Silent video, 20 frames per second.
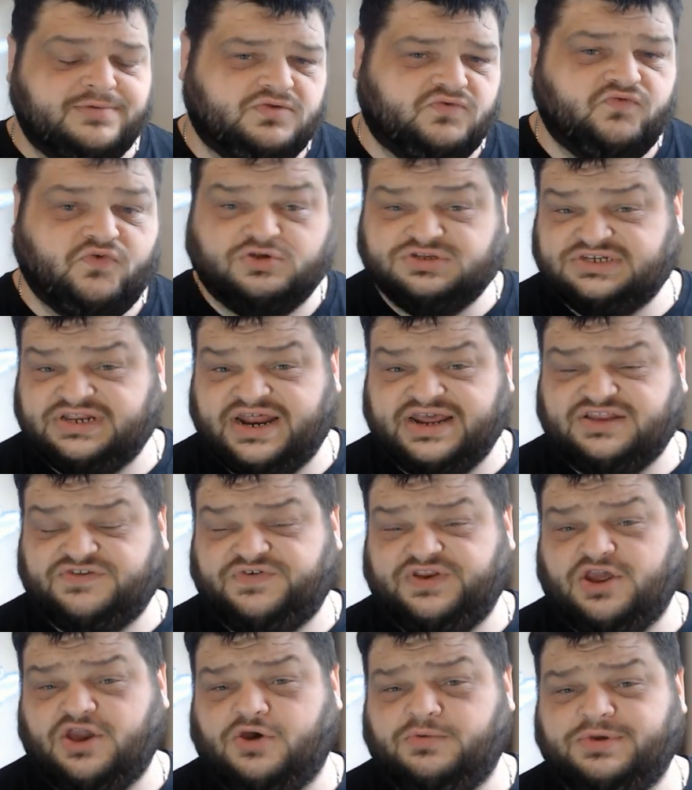For today's
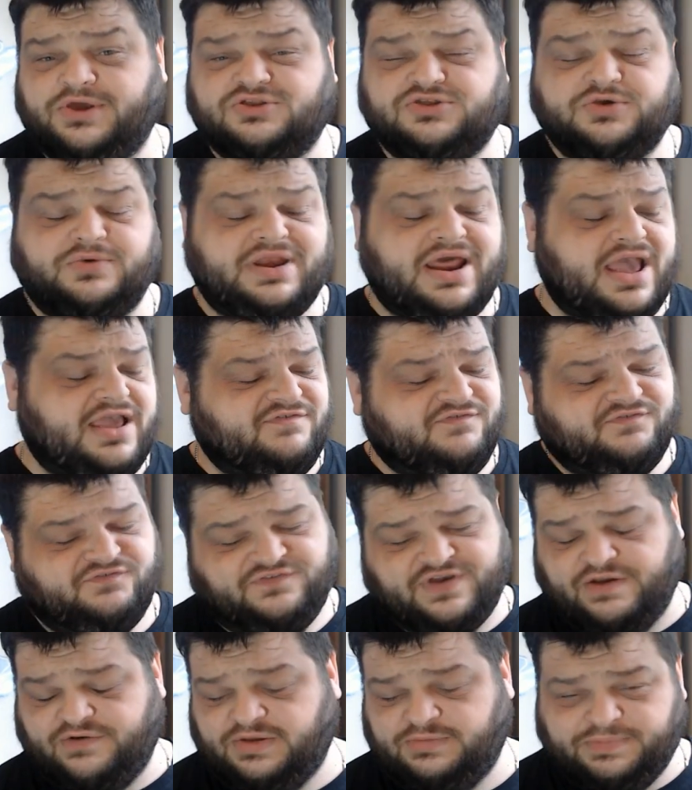video, we are doing a
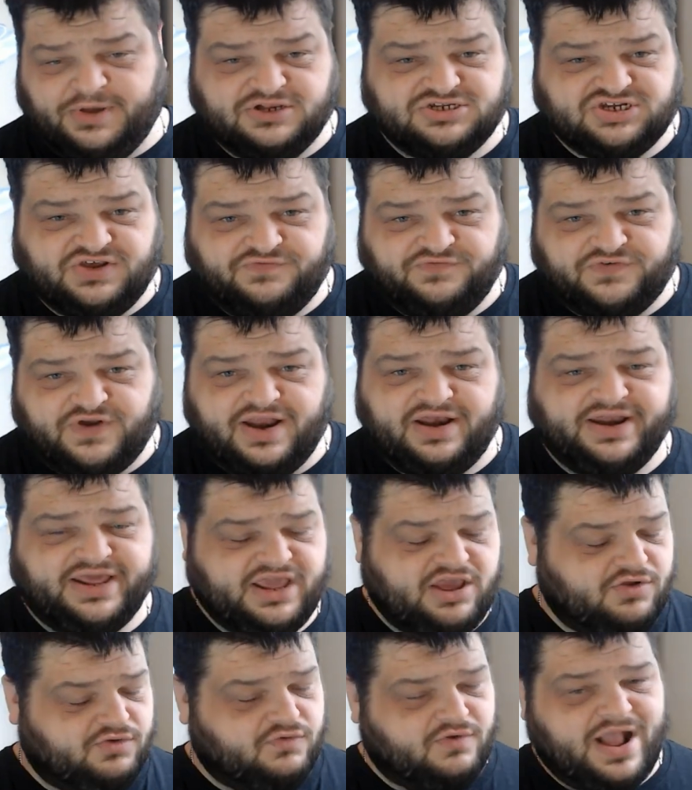very
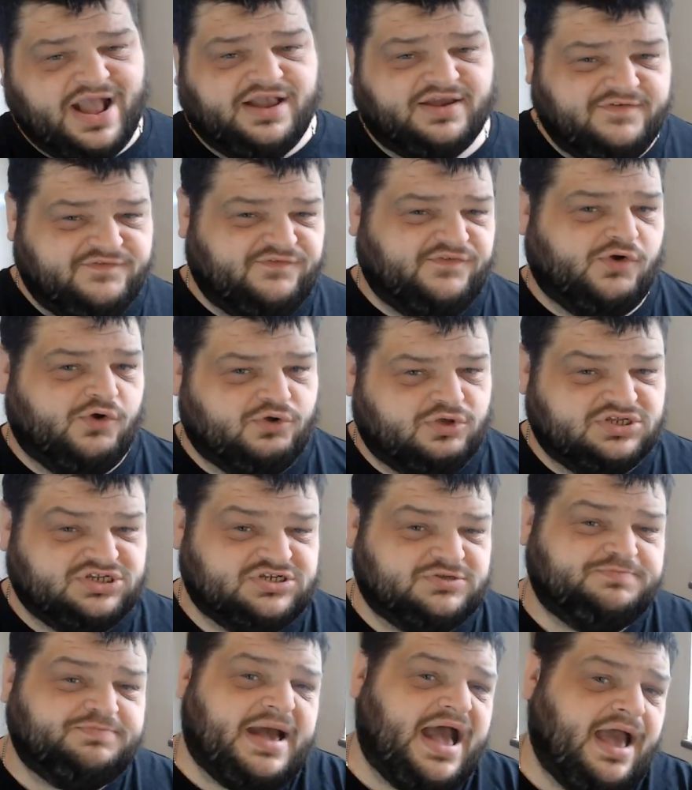budget-friendly rank 4
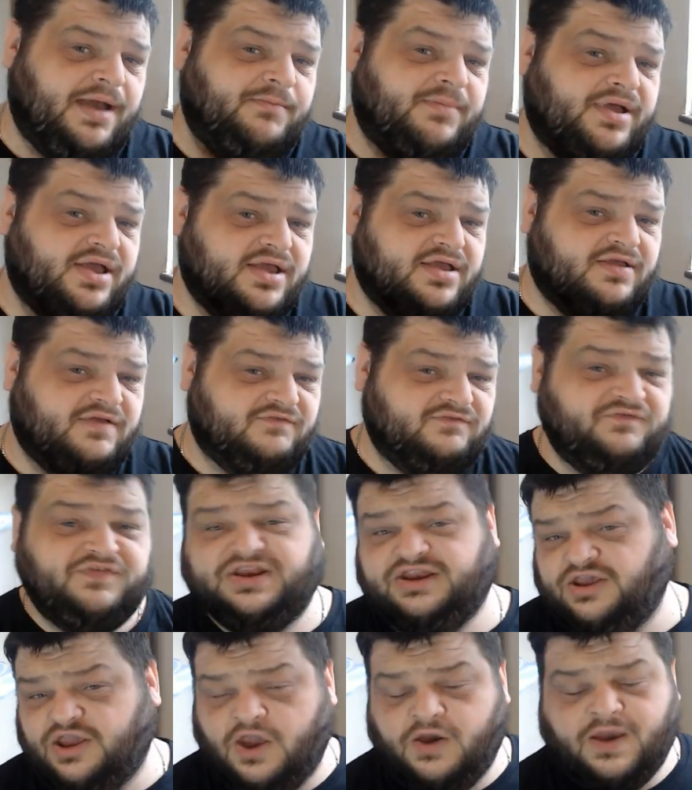spam
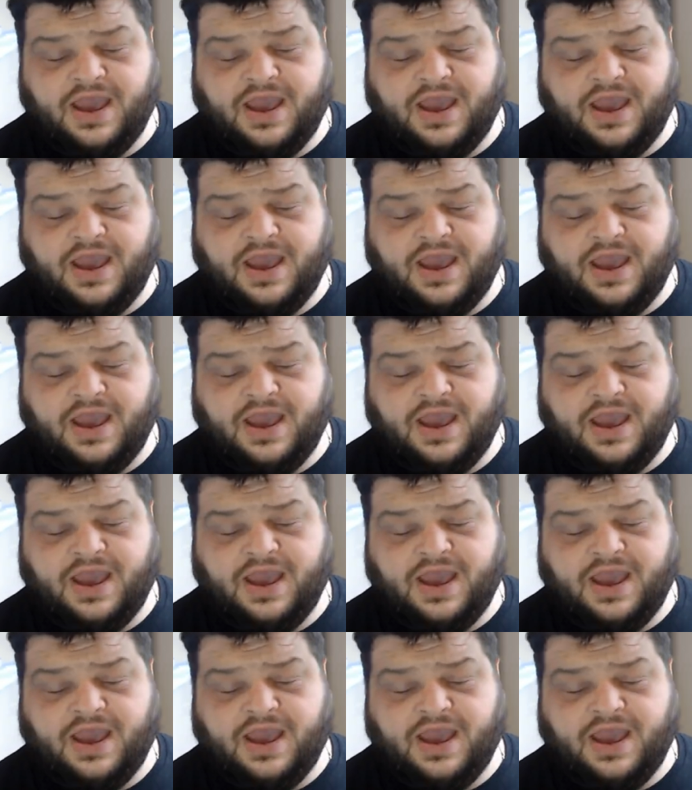video.